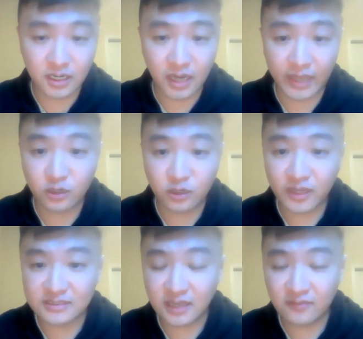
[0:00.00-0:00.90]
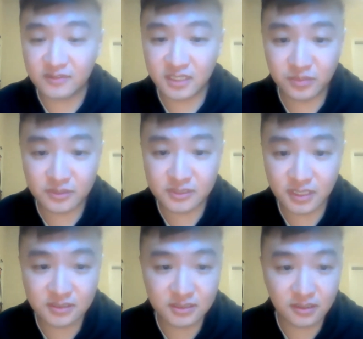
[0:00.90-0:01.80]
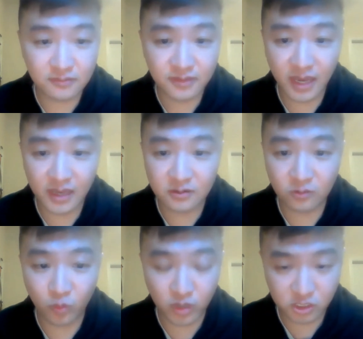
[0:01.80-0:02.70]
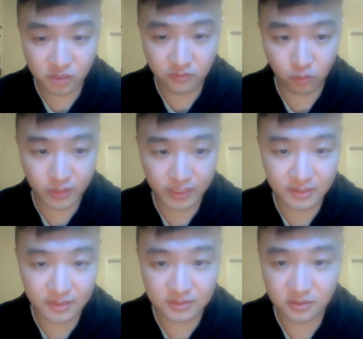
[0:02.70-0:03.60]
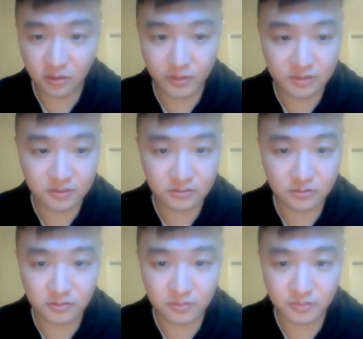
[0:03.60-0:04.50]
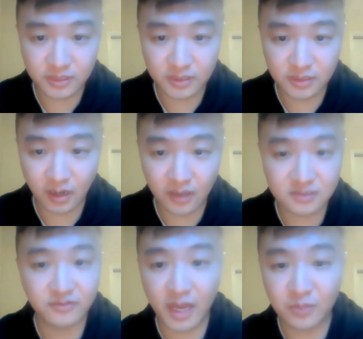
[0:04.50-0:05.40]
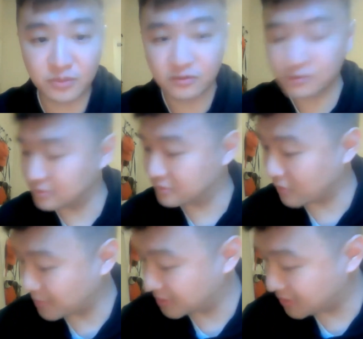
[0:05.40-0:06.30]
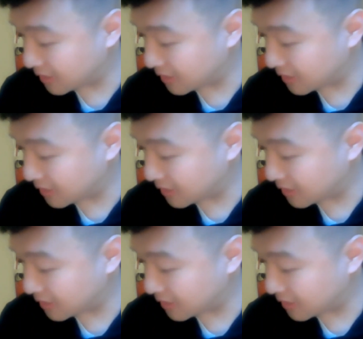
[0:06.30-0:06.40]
I know that 17% of that 140 is going to be cost of capital. So I'm going to